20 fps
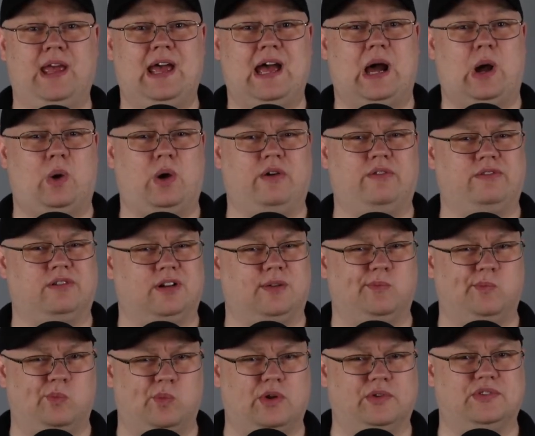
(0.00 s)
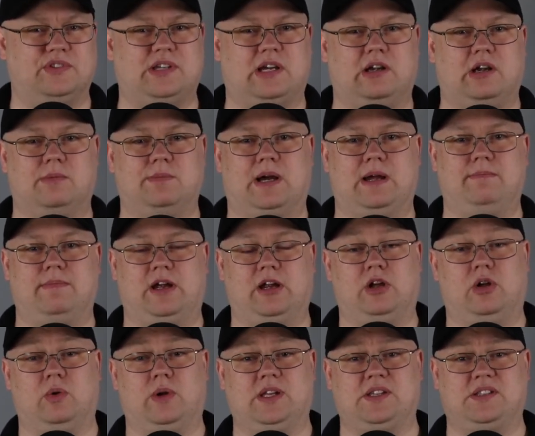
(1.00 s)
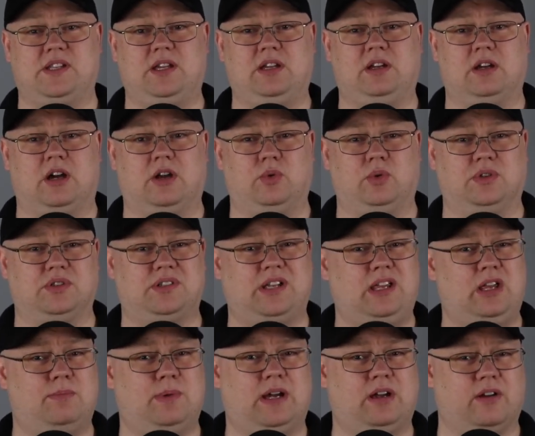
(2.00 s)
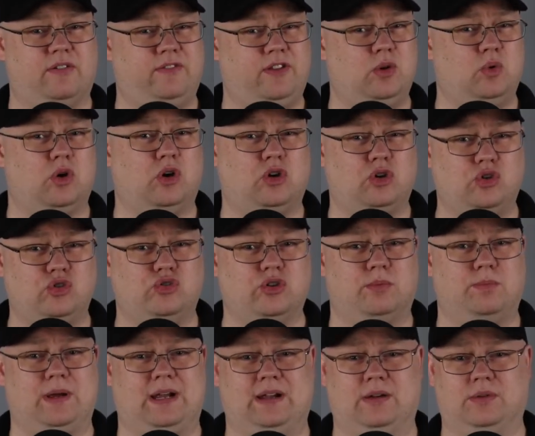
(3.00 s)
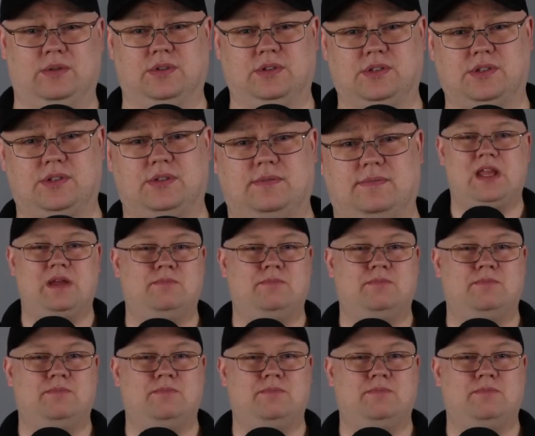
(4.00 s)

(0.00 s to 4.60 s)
However, a 1 terabyte micro SD card will set you back a few £100s.